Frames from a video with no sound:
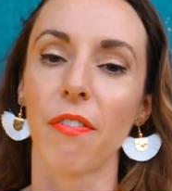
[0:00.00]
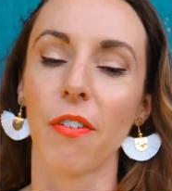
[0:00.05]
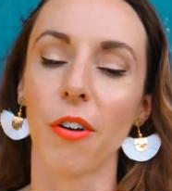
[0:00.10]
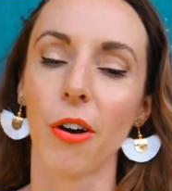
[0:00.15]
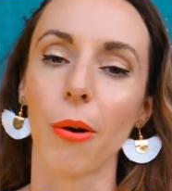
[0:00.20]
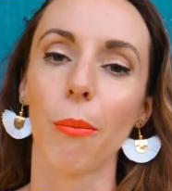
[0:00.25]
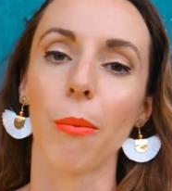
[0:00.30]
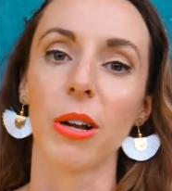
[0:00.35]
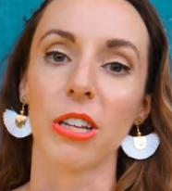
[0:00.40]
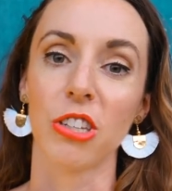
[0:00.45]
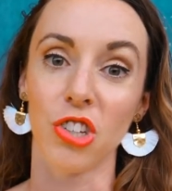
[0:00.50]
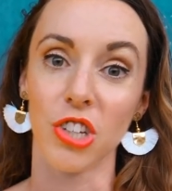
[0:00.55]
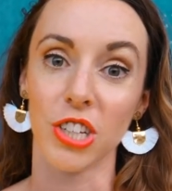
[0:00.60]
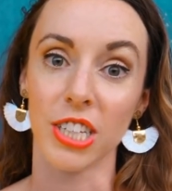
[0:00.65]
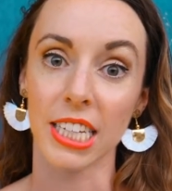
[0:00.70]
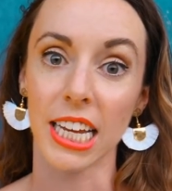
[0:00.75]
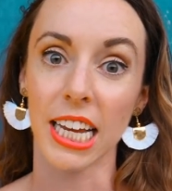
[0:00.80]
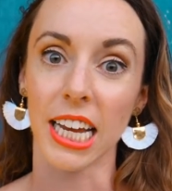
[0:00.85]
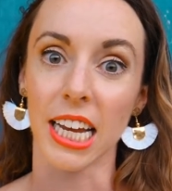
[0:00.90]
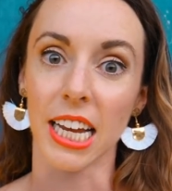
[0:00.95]
for what she
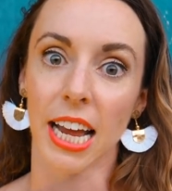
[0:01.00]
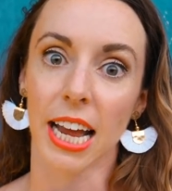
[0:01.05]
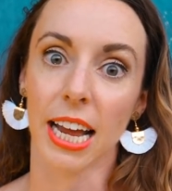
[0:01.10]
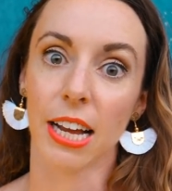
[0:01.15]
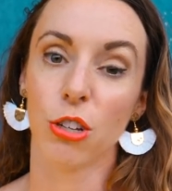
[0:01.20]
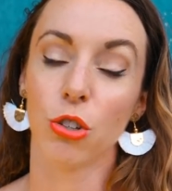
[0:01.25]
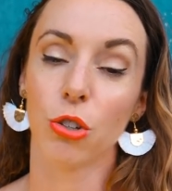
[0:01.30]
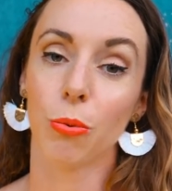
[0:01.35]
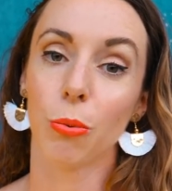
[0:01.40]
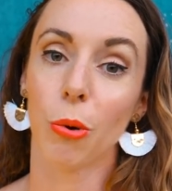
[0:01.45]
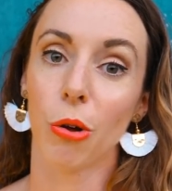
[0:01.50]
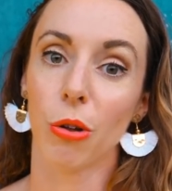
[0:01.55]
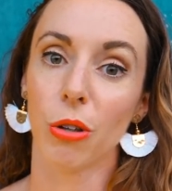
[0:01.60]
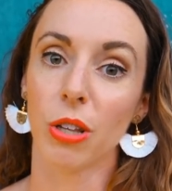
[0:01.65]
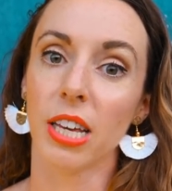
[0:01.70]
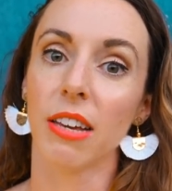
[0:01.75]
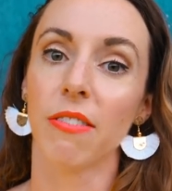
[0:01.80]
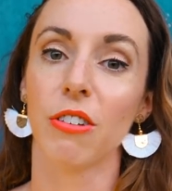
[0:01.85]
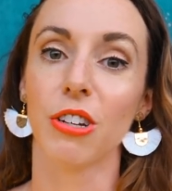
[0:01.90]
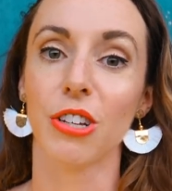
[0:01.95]
did, and she won't
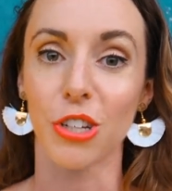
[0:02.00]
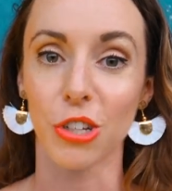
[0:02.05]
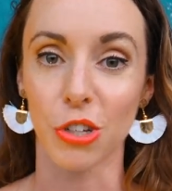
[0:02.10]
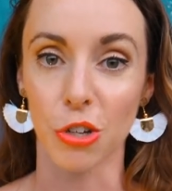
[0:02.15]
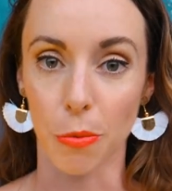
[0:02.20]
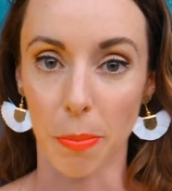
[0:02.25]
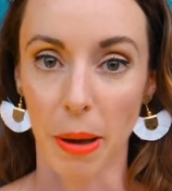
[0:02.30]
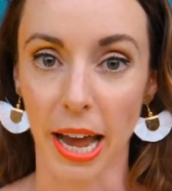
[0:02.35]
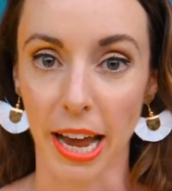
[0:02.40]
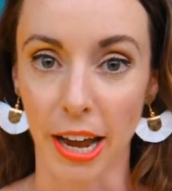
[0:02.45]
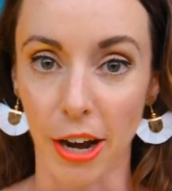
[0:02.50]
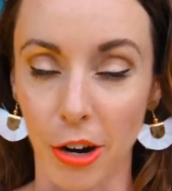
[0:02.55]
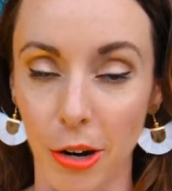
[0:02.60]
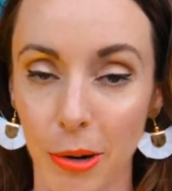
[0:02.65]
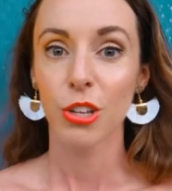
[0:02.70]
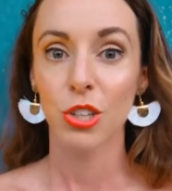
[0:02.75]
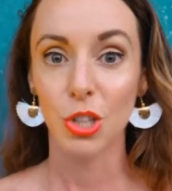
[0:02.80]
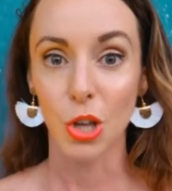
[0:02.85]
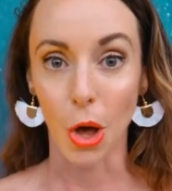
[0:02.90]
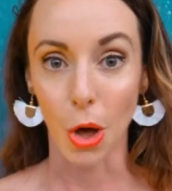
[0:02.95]
leave until you pay her.
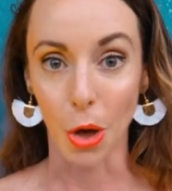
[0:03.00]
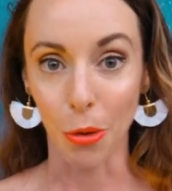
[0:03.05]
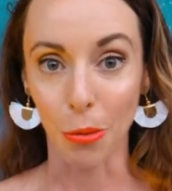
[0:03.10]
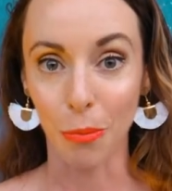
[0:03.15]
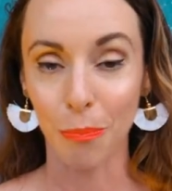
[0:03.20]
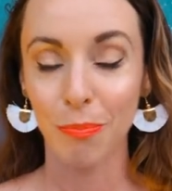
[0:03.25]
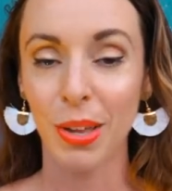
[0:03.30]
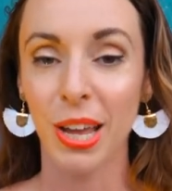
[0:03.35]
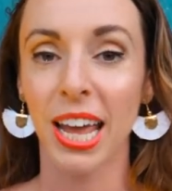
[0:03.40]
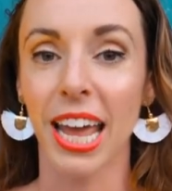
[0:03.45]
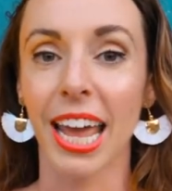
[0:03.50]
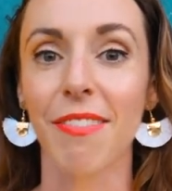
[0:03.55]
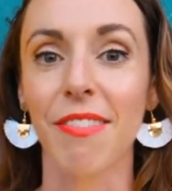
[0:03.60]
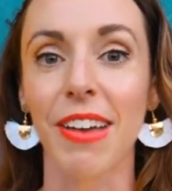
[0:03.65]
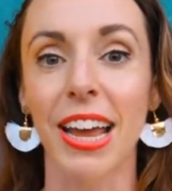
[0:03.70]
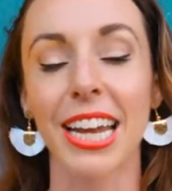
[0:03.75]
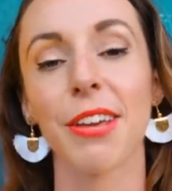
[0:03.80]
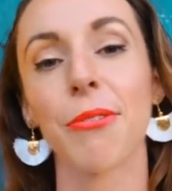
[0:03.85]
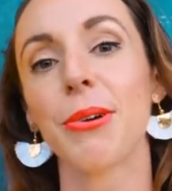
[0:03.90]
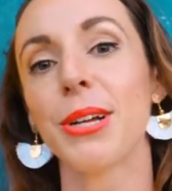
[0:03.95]
So if
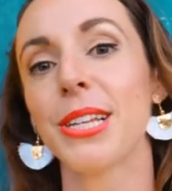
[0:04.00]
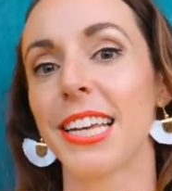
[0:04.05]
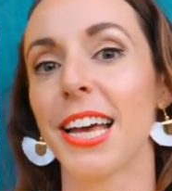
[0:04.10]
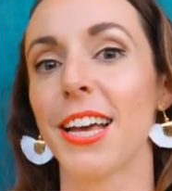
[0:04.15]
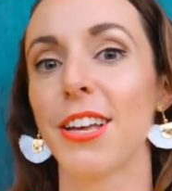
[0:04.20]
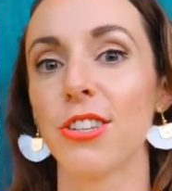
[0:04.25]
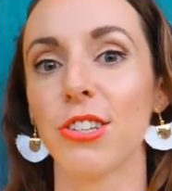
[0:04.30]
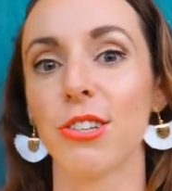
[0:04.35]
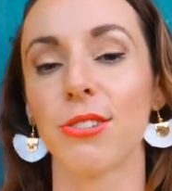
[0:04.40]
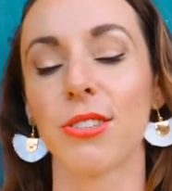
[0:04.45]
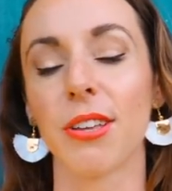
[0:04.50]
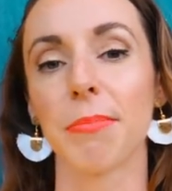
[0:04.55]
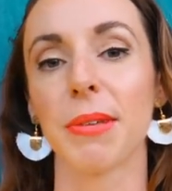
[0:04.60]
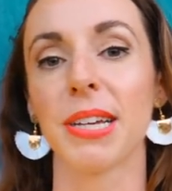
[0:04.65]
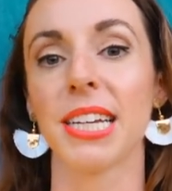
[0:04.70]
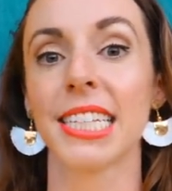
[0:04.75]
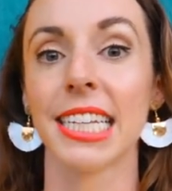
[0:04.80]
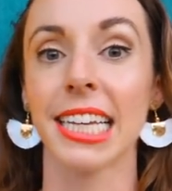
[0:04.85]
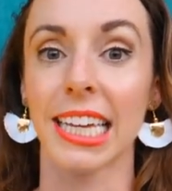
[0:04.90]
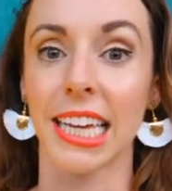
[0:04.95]
anyone tells you something's a